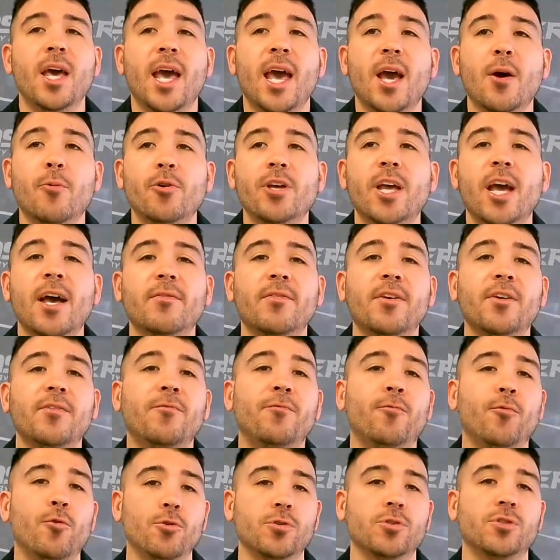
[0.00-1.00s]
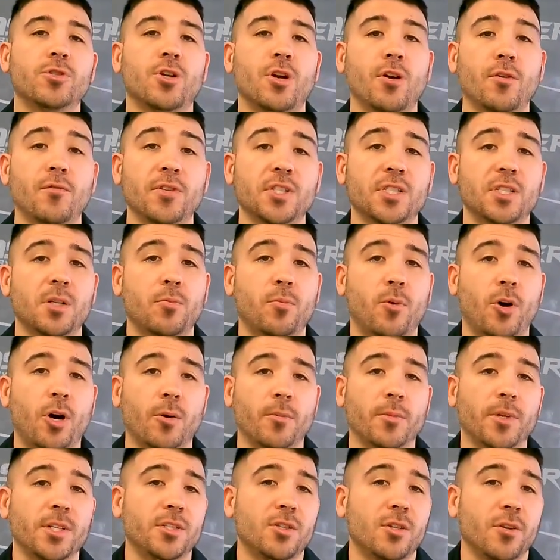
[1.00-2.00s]
And we have a full service
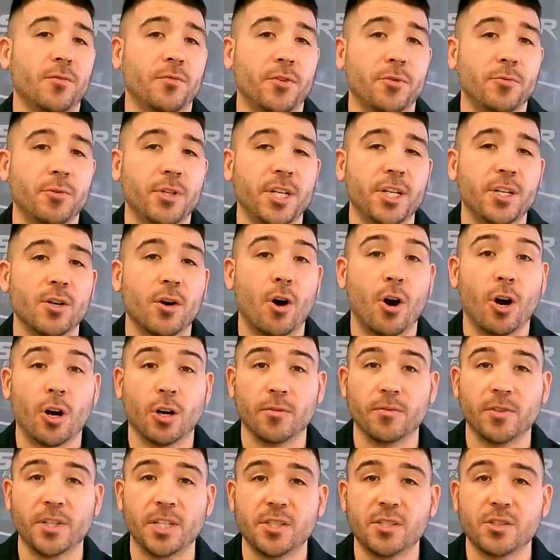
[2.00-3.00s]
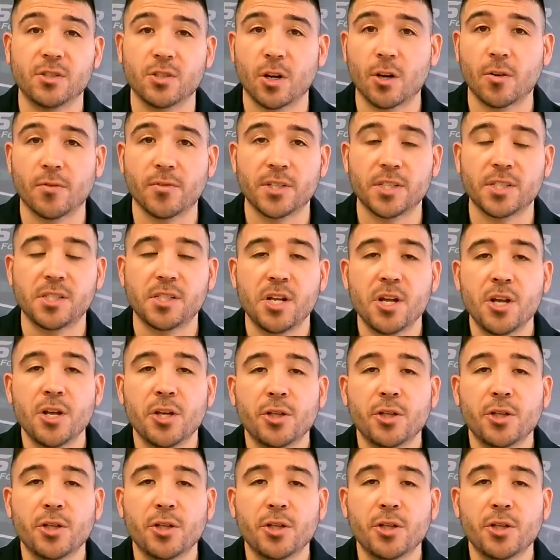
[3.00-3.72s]
department, so if you need RV service,